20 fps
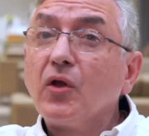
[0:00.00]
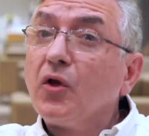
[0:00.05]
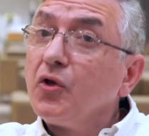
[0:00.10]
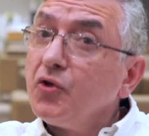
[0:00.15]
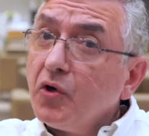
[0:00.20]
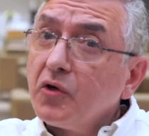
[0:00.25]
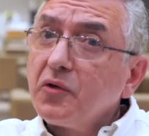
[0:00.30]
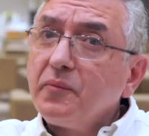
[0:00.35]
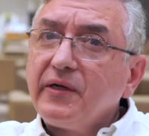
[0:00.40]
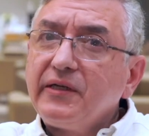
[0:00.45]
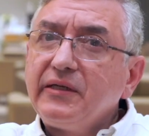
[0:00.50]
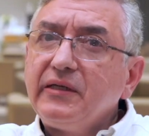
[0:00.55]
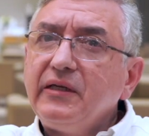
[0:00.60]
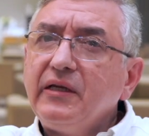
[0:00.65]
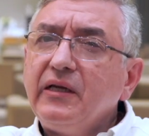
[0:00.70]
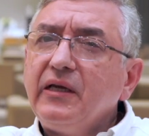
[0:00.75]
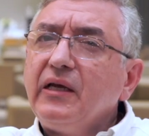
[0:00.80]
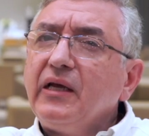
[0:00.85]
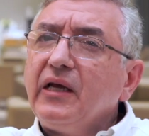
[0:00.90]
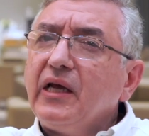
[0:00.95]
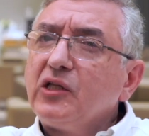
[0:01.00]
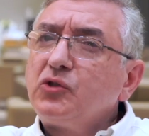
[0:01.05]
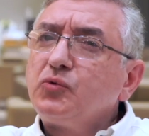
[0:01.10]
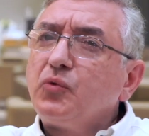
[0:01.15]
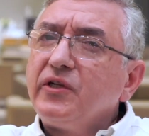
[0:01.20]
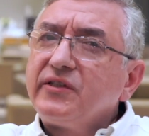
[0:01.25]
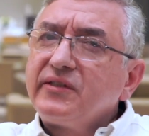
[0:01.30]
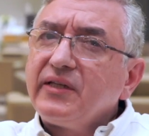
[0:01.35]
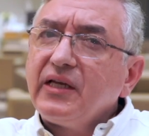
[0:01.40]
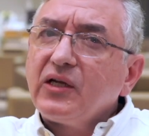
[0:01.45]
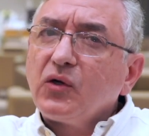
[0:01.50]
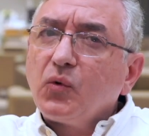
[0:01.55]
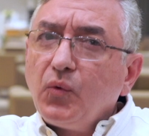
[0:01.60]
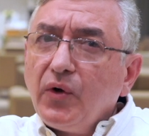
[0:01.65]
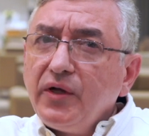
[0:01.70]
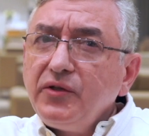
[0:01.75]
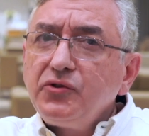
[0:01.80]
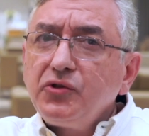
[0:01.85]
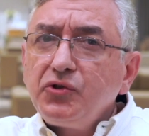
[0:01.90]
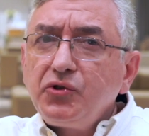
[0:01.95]
Normally, it will take
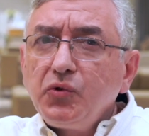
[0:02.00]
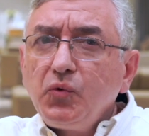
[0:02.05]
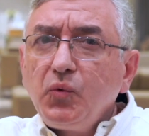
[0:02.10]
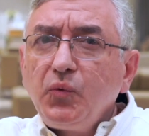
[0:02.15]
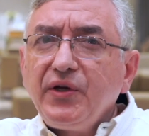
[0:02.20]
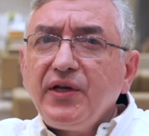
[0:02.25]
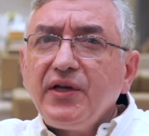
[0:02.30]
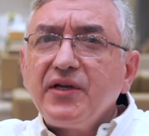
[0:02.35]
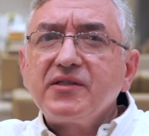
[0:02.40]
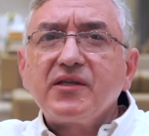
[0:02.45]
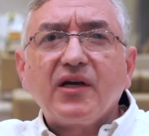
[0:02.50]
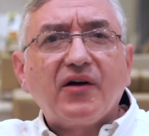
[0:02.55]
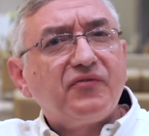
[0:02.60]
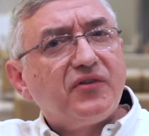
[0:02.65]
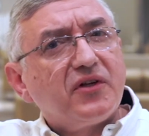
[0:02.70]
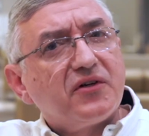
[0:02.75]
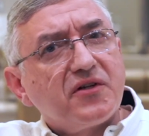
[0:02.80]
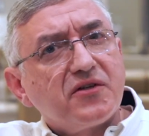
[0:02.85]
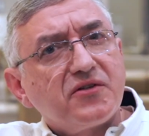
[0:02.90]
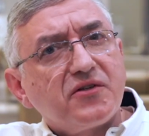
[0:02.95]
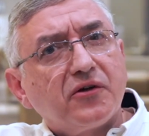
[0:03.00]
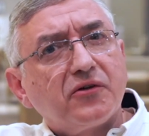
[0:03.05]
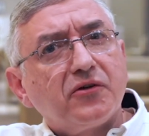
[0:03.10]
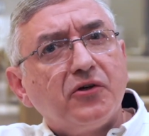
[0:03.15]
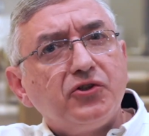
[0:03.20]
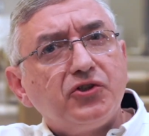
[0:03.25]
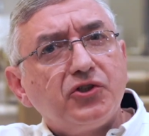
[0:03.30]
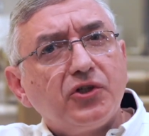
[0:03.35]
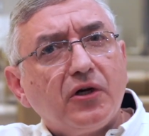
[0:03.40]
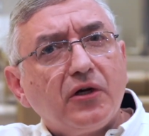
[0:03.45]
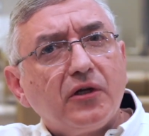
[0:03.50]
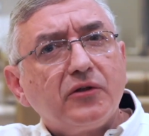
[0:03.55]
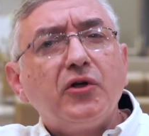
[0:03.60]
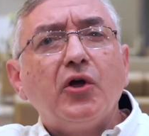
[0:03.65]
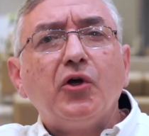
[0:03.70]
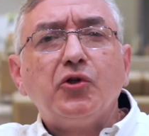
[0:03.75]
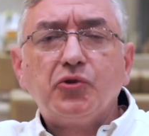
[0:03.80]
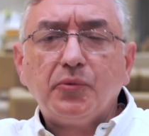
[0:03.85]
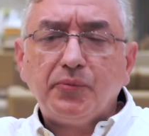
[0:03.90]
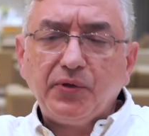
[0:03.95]
1 to 2 weeks after the second
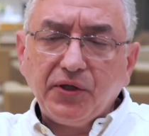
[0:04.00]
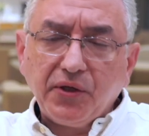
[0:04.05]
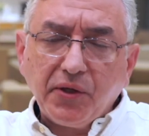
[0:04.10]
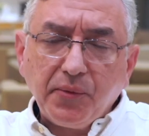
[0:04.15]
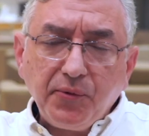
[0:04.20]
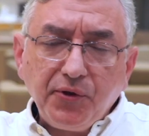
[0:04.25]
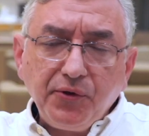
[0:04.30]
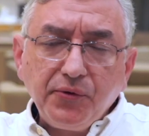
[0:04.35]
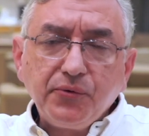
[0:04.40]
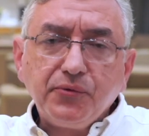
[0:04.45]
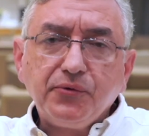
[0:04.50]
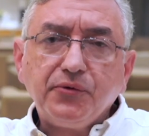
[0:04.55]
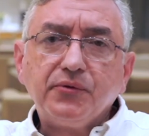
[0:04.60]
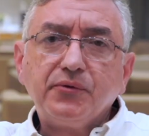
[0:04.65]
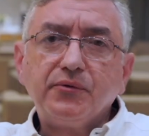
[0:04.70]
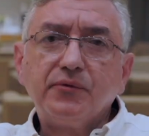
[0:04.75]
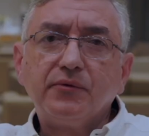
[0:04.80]
shot to be immune.